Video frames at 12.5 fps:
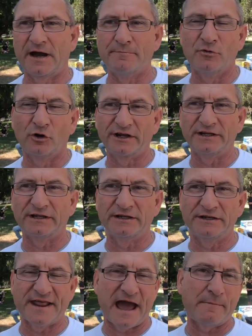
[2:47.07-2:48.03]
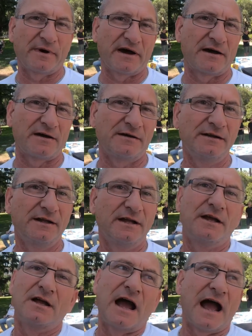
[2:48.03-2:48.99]
I'm located in Napa.
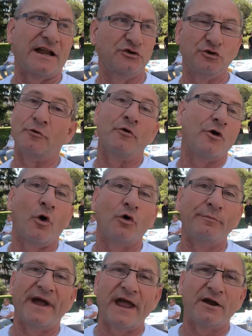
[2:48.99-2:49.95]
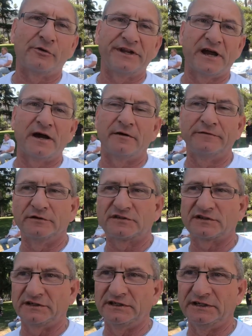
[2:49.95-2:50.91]
I do the old Bay Area,
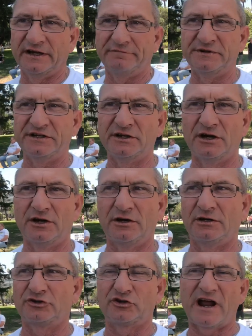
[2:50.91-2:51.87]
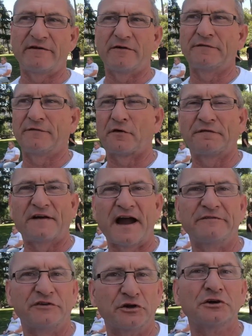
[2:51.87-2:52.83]
obviously. I've been a driver for
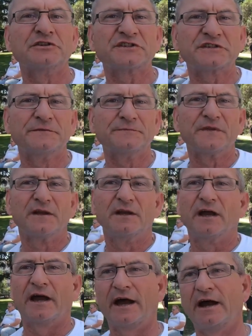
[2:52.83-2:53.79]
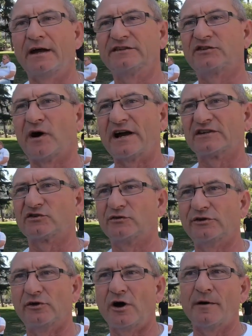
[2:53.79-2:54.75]
5 years. And so I
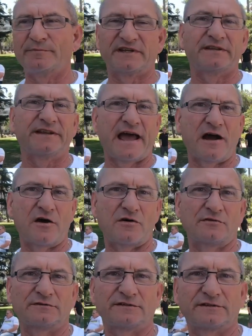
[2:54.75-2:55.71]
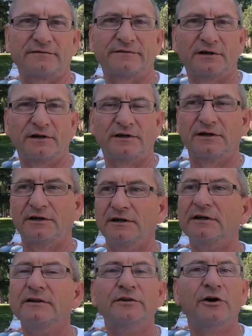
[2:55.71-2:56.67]
saw the ups and downs of
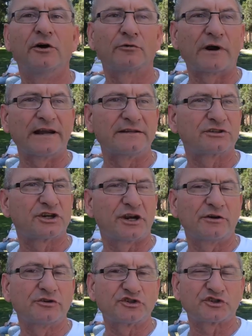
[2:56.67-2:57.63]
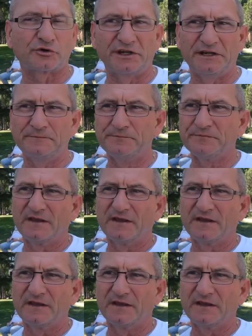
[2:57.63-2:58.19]
the rideshare industry.